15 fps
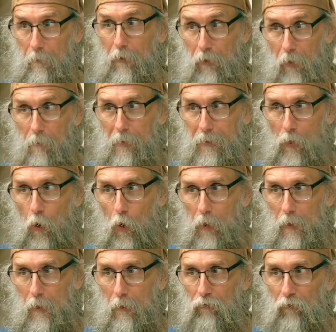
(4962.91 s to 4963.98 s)
but they're a
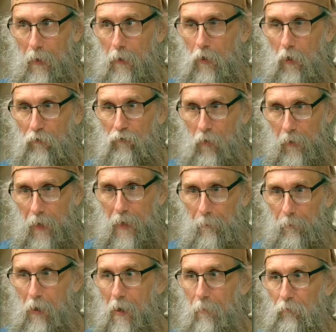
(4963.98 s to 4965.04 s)
minority, so that caused a lot
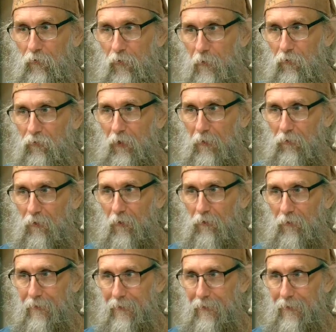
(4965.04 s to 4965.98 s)
of problems in the 60s.